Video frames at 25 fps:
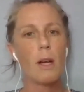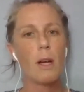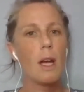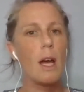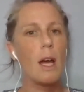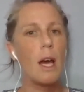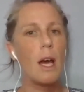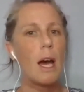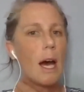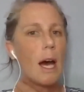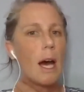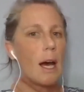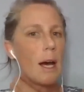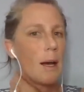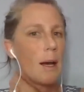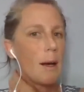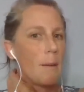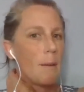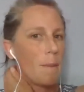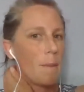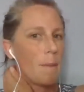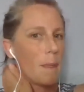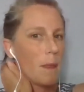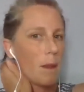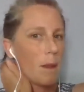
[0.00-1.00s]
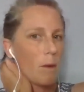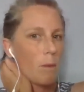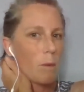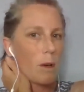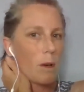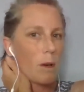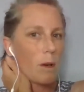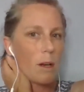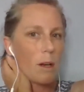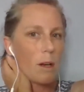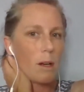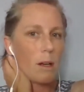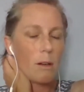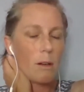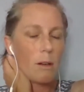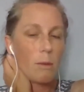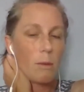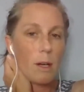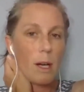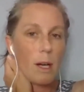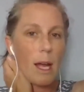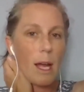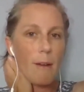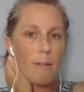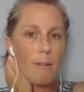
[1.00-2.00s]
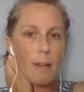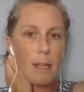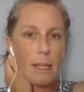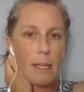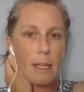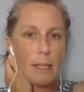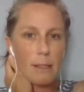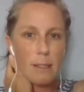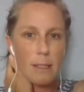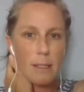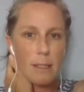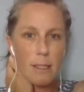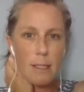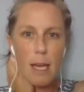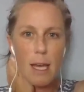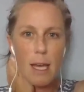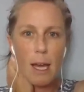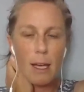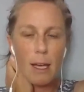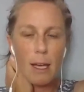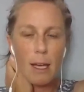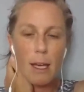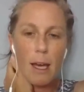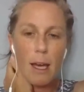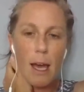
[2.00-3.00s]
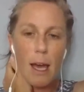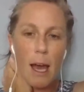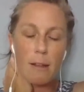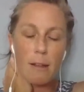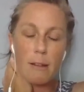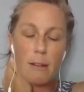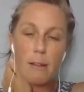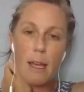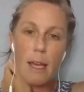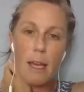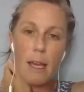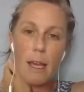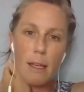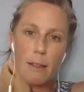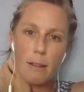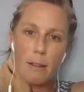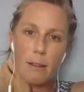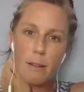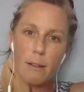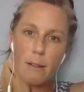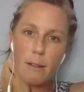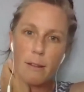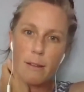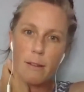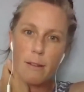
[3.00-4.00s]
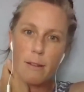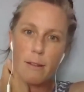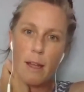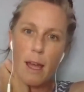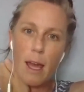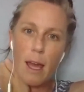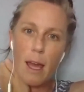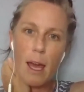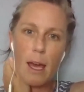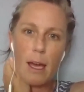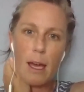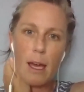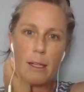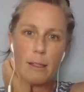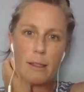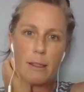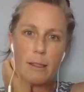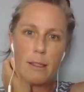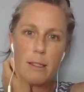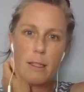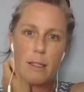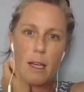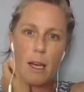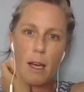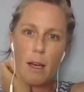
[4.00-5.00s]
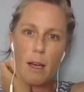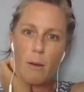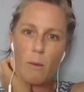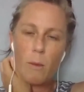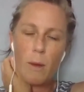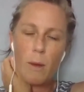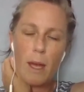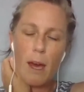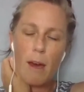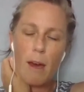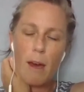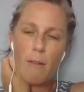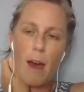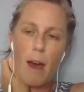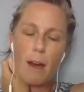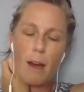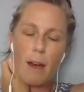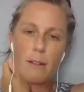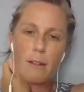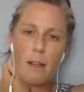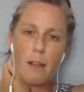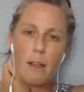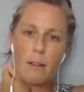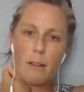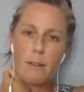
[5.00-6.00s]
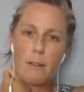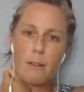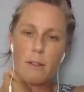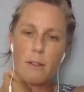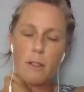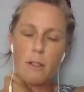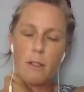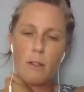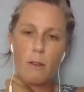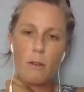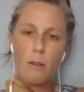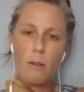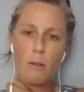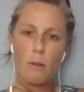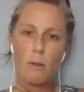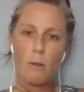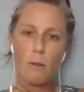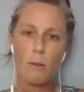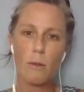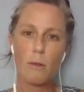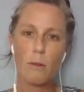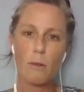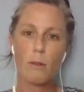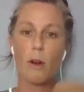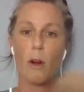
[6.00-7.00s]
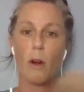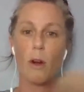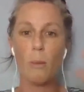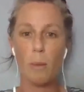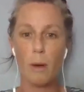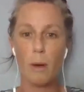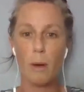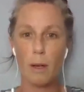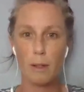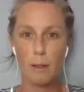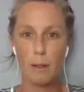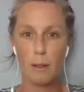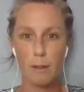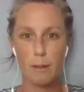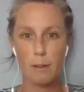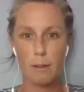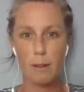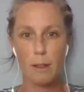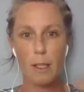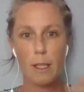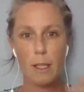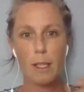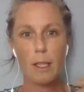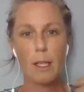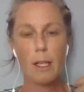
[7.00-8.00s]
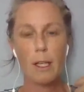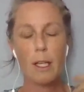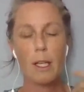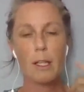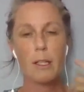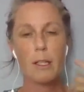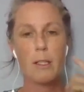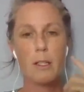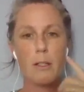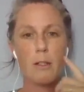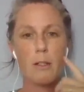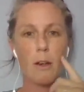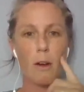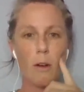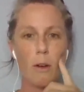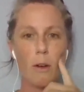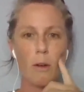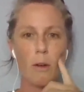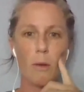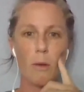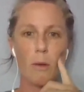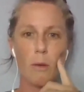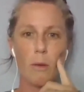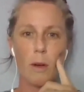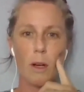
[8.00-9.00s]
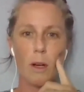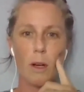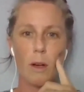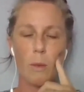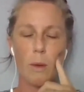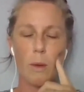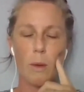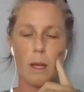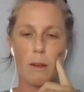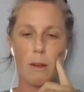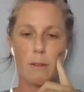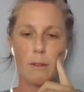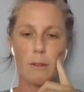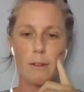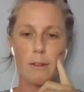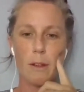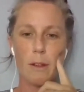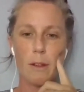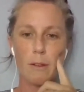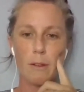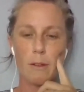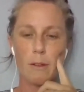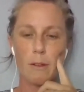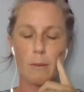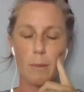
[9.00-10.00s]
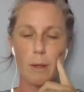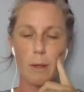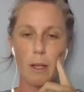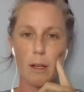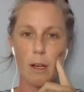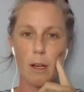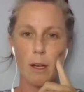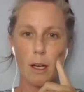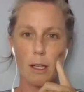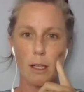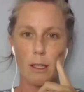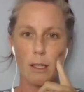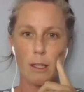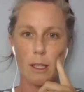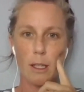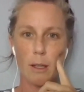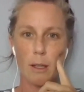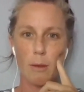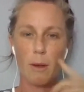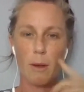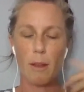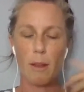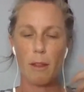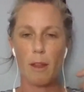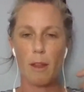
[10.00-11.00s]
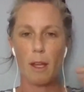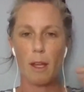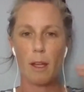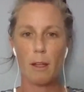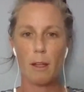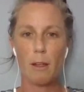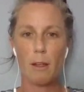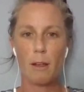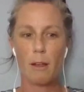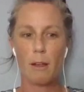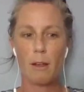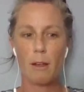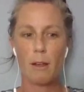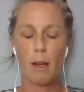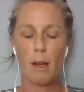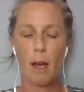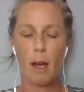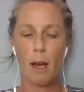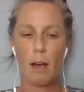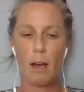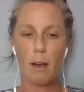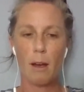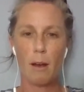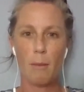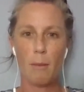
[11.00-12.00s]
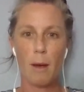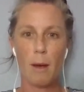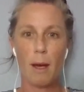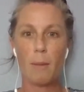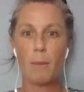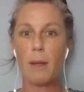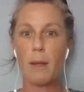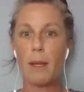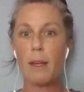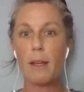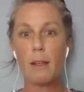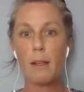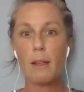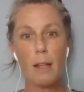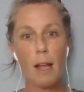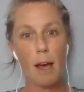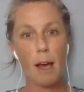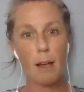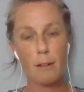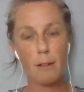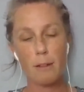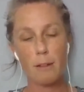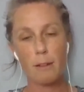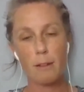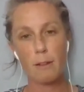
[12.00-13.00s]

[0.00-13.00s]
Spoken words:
we're heavy into tech as is, and we have access to Chromebooks. So we use those periodically within my PE classes